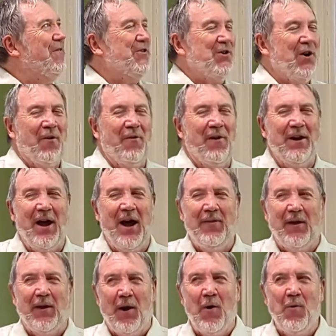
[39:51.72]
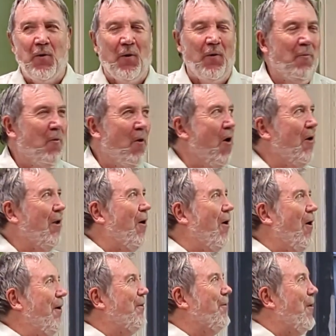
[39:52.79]
Jean René, the local
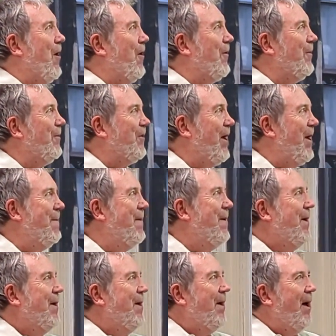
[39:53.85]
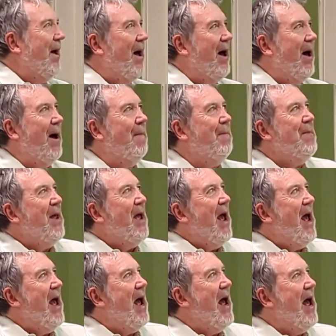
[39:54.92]
warlord, welcomes him, um,
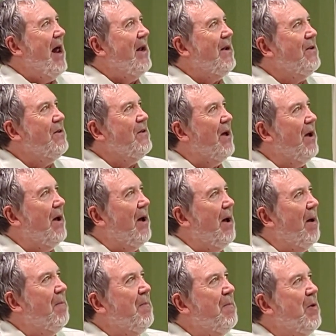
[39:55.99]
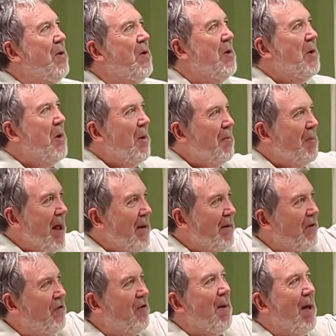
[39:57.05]
and. Um, then there's
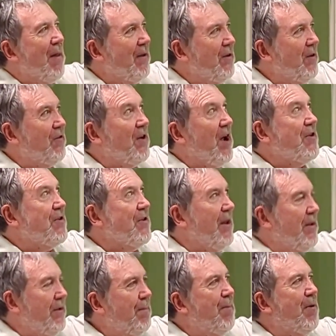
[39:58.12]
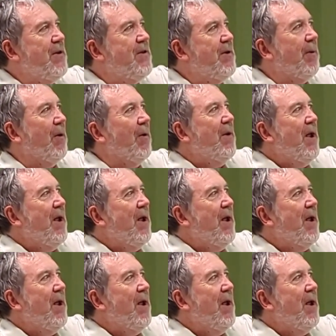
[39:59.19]
some other discussion. There's a pretty typical.